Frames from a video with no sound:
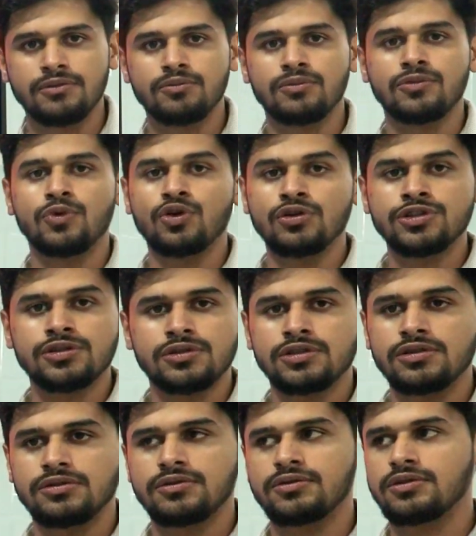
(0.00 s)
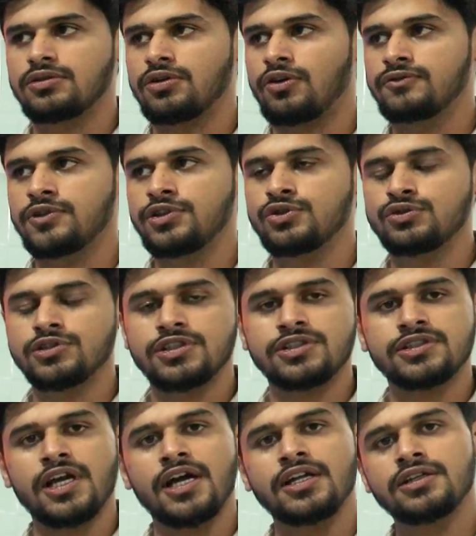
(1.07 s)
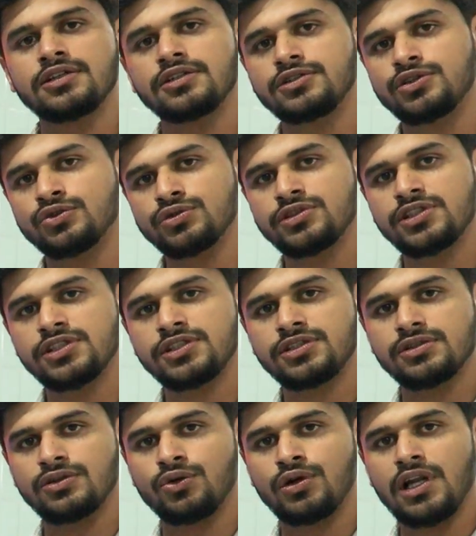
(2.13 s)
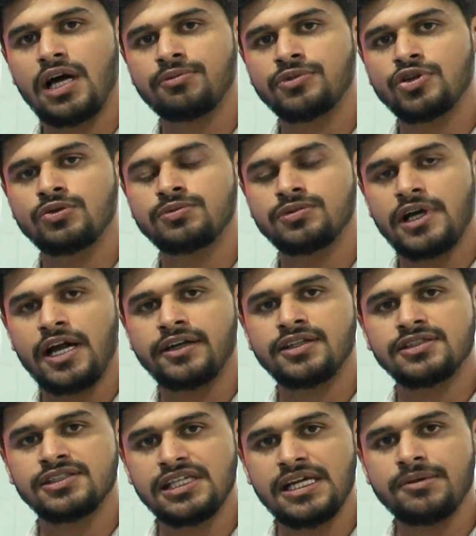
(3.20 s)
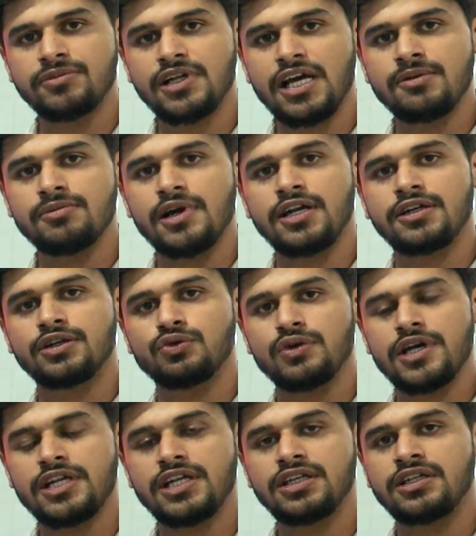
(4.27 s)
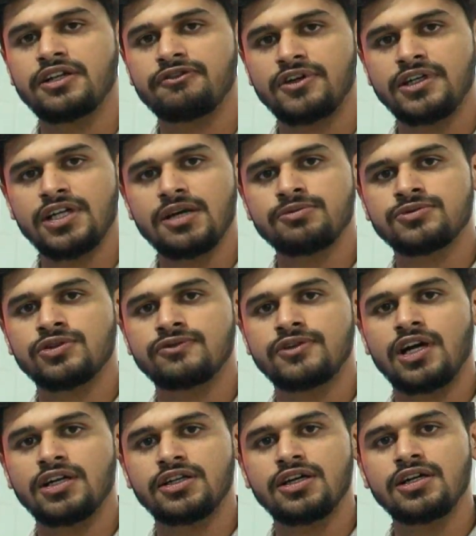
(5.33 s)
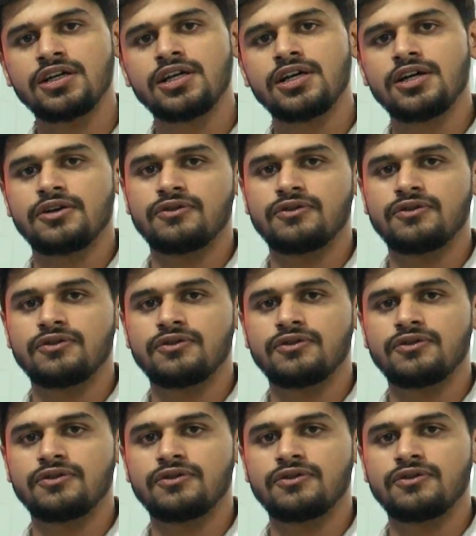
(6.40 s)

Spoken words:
Most of the users can use this Ola Cube at the same time and query different types of data